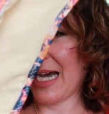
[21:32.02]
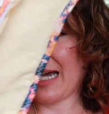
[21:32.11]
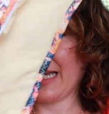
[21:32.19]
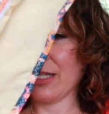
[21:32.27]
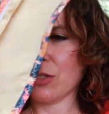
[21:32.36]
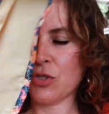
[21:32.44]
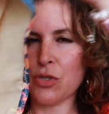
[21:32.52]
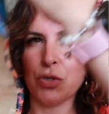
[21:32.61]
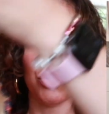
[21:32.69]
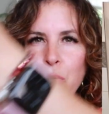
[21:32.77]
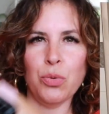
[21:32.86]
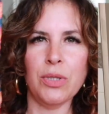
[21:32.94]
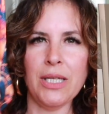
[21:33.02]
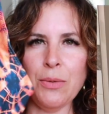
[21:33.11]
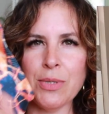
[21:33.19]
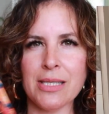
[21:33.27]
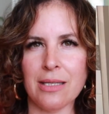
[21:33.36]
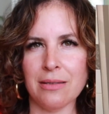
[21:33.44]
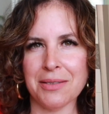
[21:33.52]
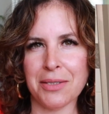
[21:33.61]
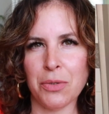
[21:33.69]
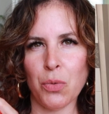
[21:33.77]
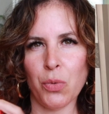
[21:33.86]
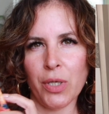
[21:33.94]
I truly was a
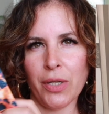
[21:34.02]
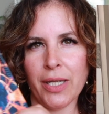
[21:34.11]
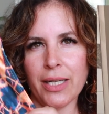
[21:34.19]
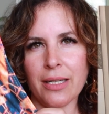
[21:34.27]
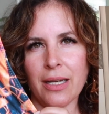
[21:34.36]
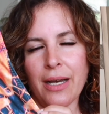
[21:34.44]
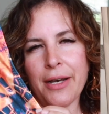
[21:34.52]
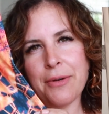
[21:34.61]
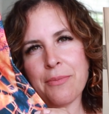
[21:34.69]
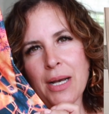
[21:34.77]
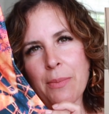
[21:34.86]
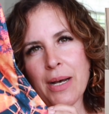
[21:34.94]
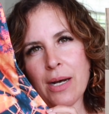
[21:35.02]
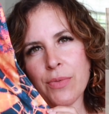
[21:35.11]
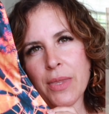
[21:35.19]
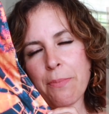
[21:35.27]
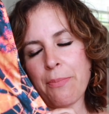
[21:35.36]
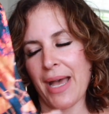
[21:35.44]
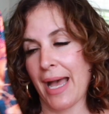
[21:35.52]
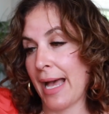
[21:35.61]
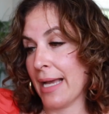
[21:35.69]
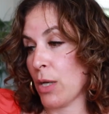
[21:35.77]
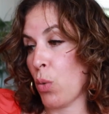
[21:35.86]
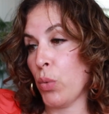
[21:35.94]
little worried about the
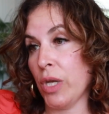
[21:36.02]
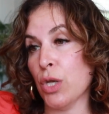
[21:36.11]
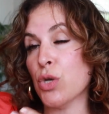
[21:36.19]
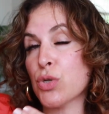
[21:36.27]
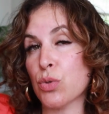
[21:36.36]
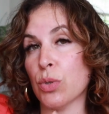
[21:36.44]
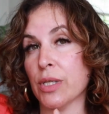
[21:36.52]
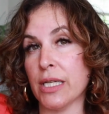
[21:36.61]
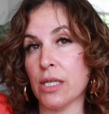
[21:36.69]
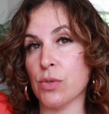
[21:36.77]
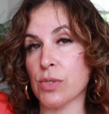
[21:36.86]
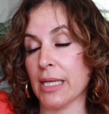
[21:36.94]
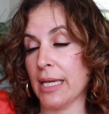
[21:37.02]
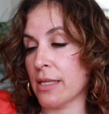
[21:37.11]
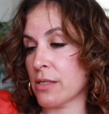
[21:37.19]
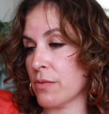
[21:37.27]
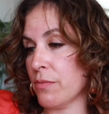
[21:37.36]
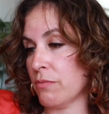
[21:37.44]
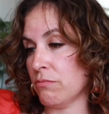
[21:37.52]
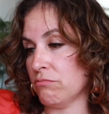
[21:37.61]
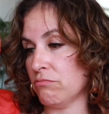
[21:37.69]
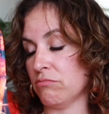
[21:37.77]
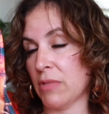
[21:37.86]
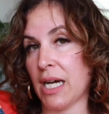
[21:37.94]
back. We usually use it,
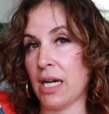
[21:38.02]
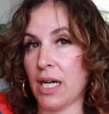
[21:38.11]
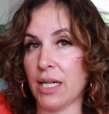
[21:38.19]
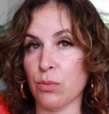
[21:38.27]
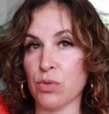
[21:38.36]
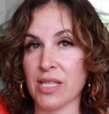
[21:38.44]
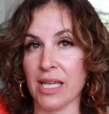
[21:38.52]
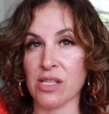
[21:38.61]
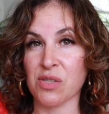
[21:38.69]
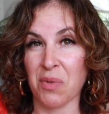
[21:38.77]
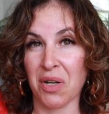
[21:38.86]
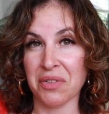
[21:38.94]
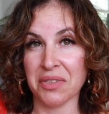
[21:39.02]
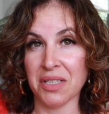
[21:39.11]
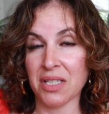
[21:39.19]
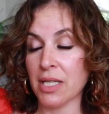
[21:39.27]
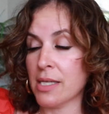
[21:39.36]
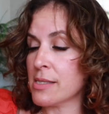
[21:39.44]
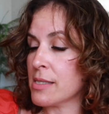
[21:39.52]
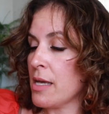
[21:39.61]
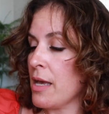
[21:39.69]
I would say, smaller than this.